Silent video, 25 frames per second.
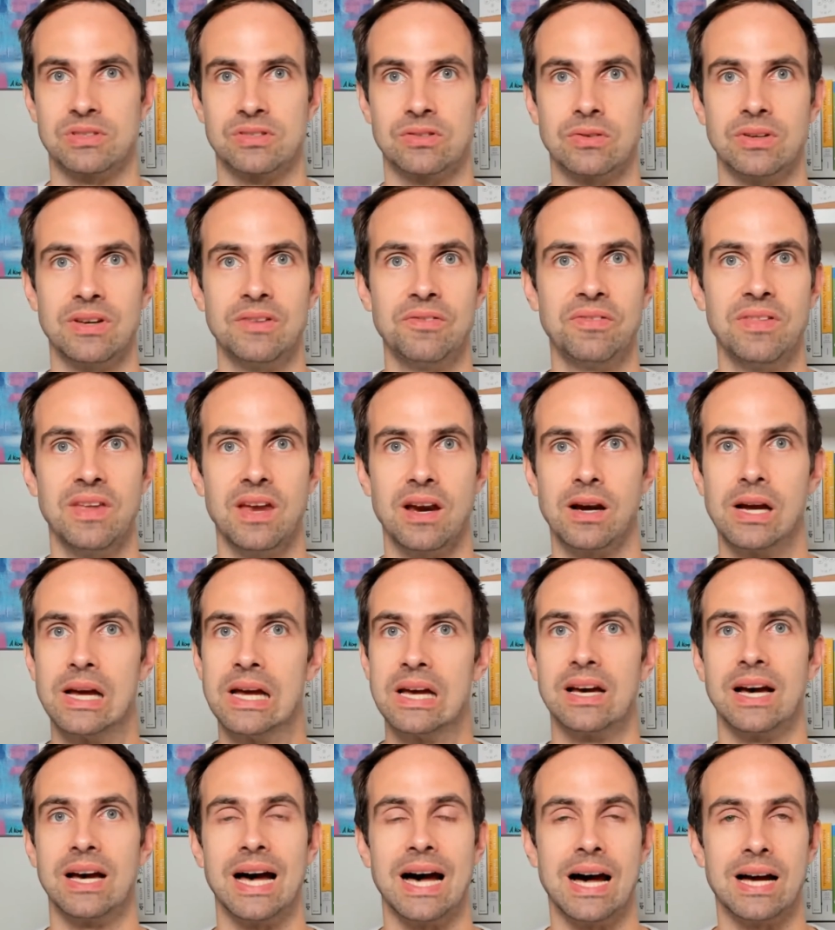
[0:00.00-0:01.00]
So if there
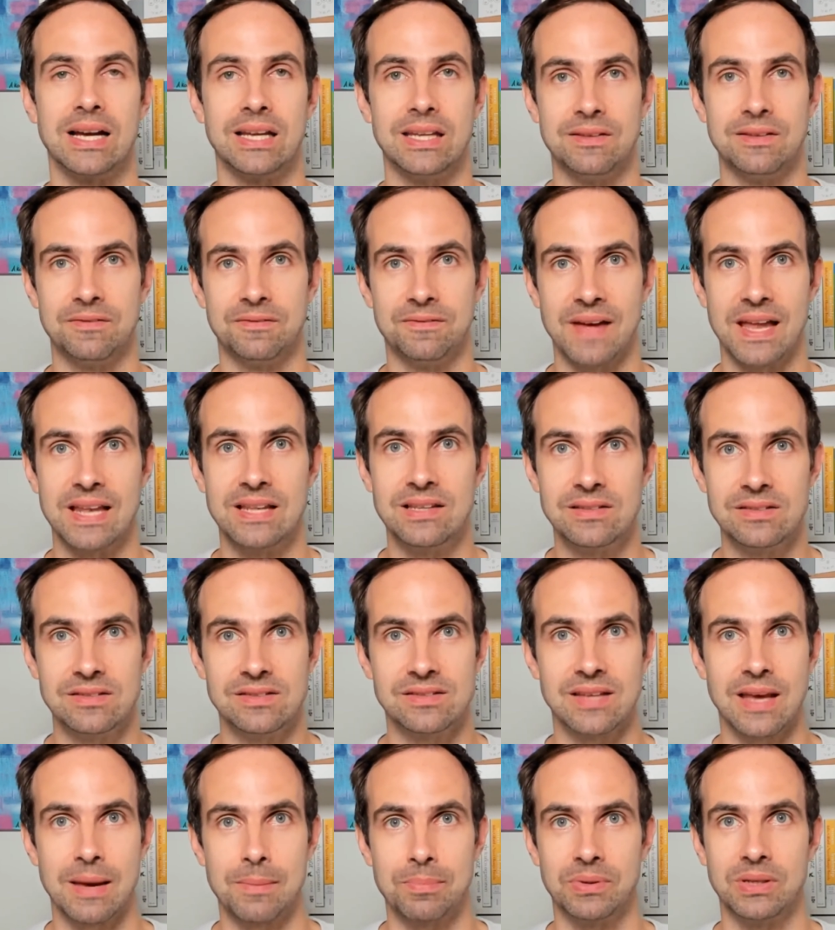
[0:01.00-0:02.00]
are
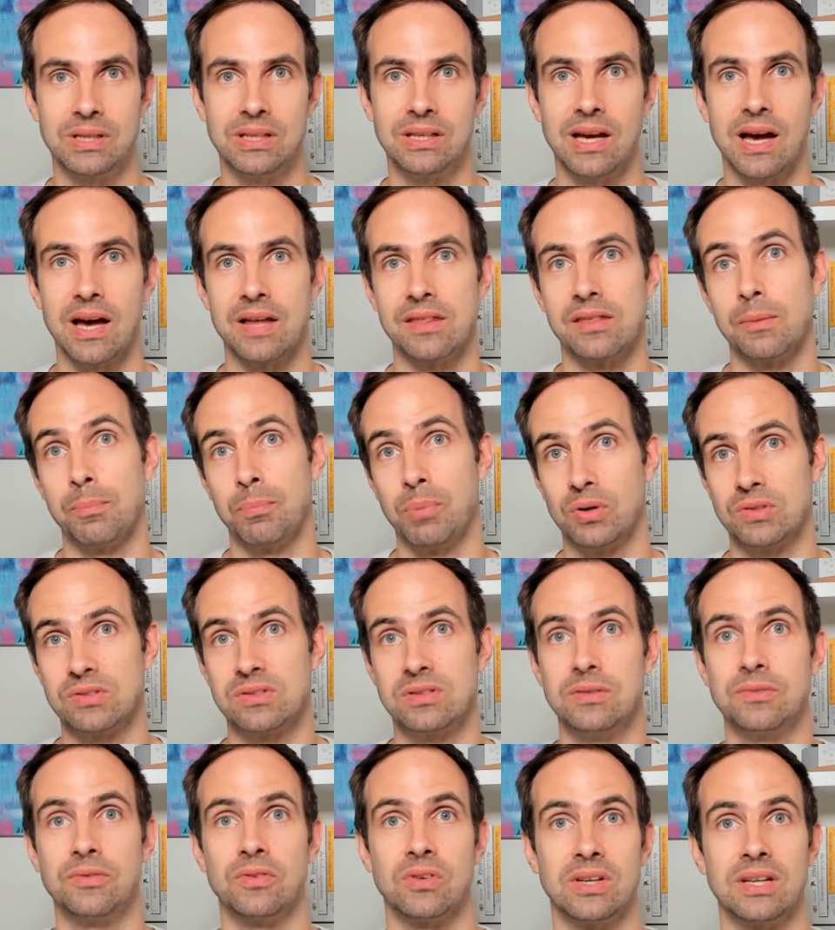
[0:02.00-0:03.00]
events happening, either
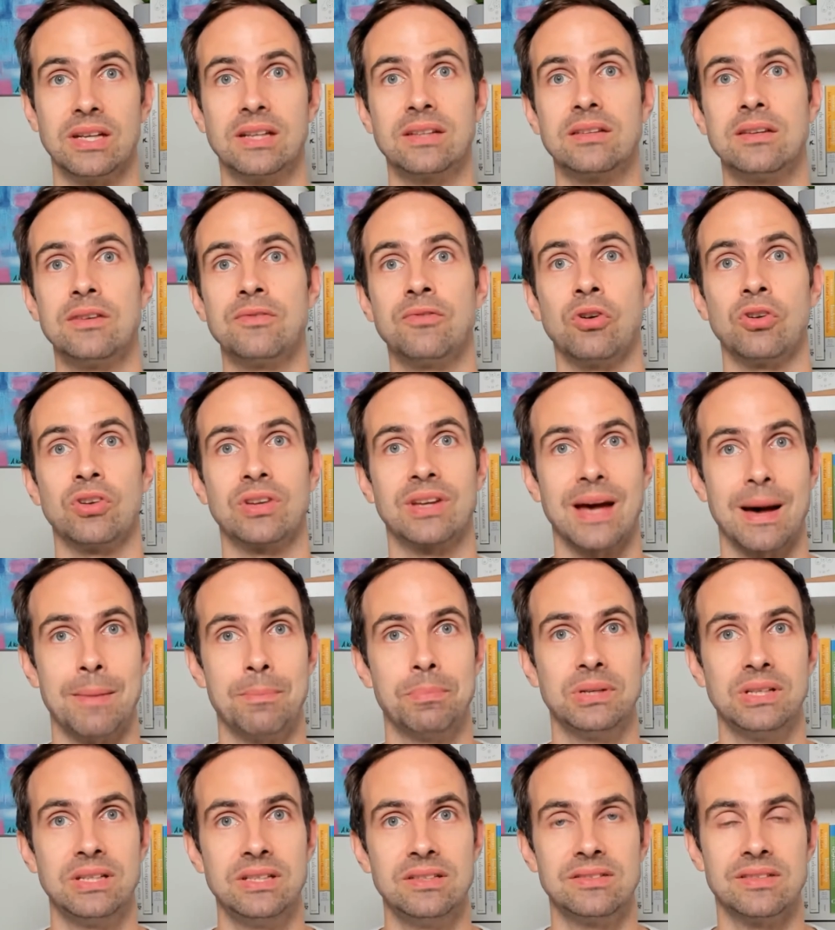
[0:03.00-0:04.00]
positive or negative, on
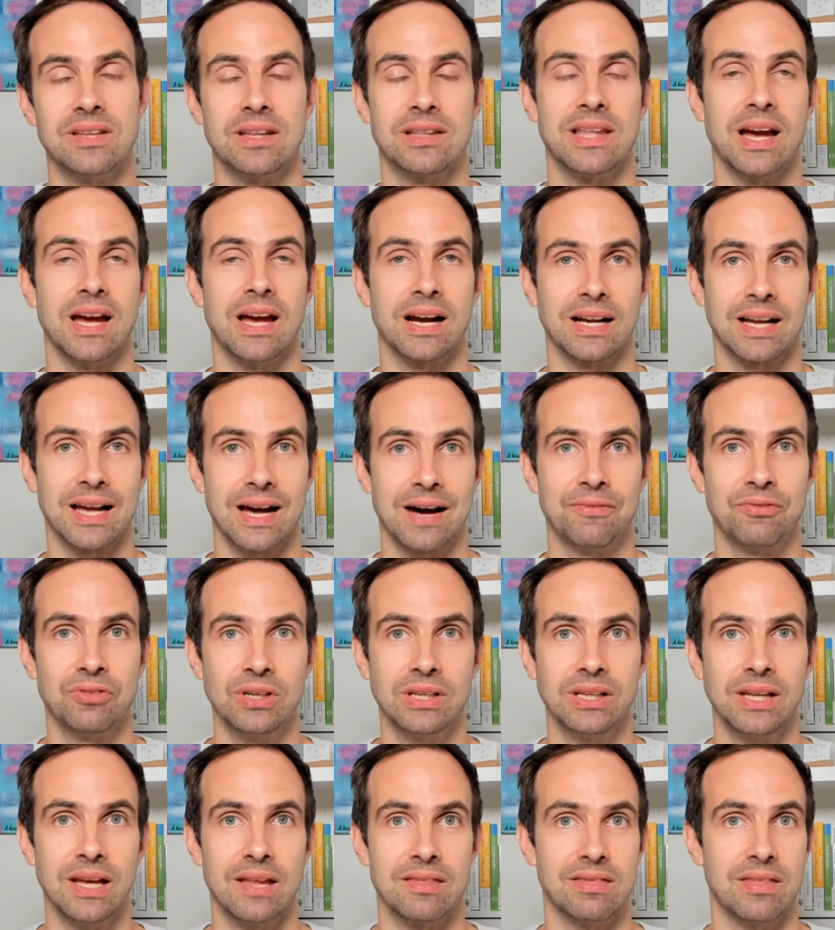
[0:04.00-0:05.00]
companies that they are
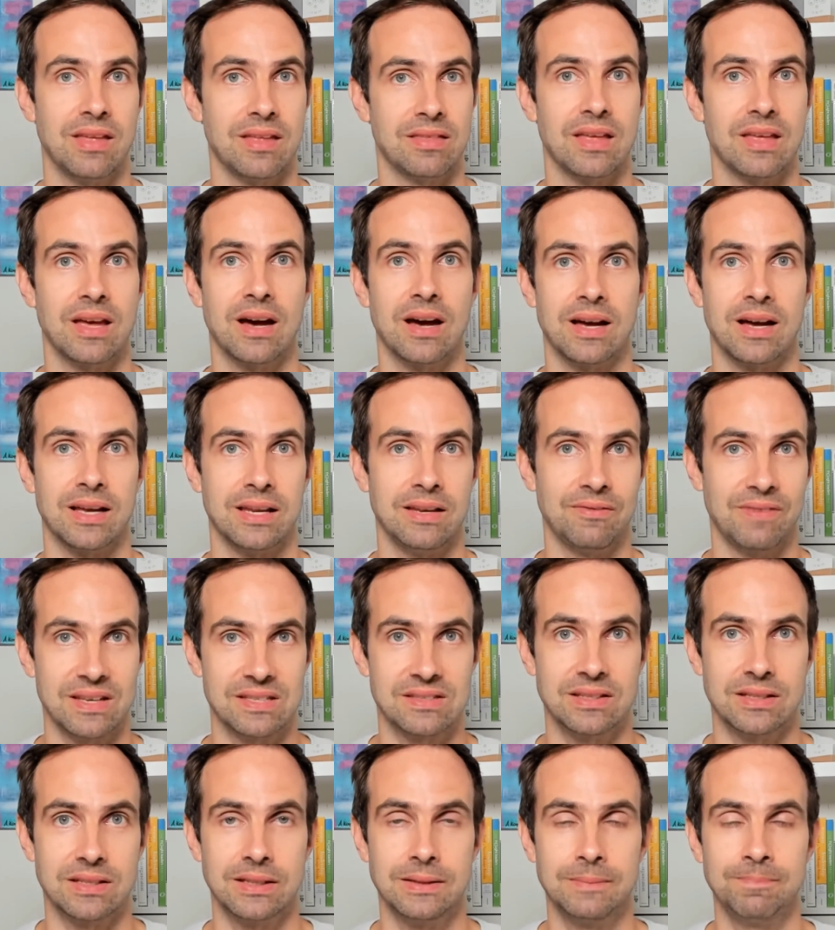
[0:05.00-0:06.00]
covering and that they are
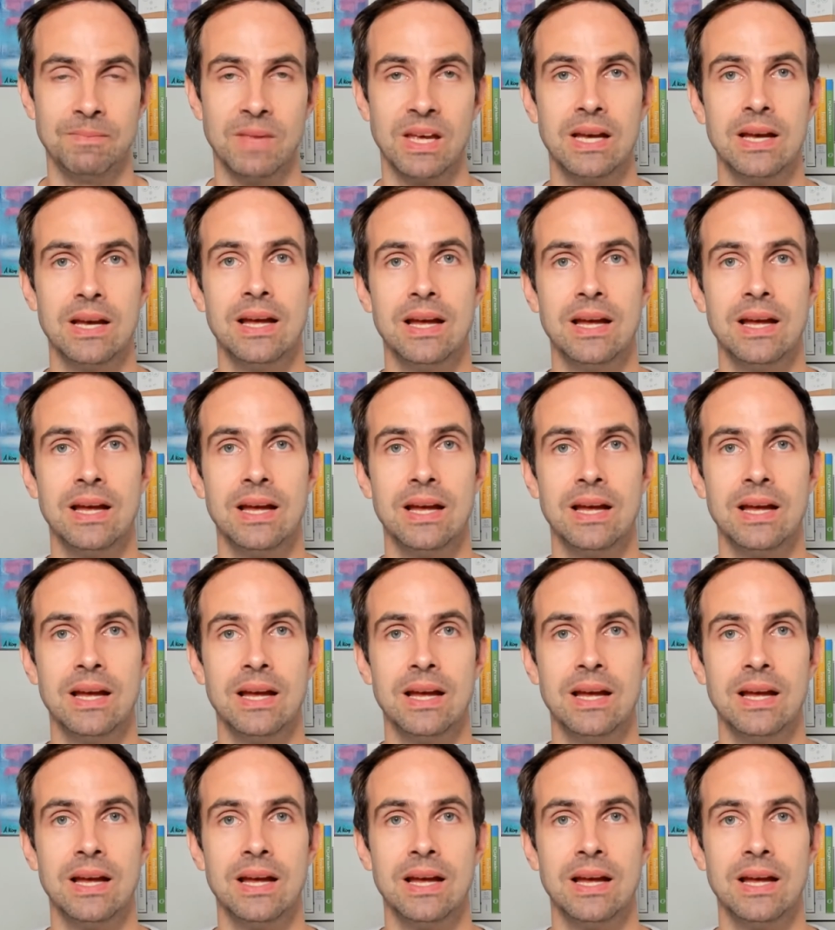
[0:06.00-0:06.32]
invested in,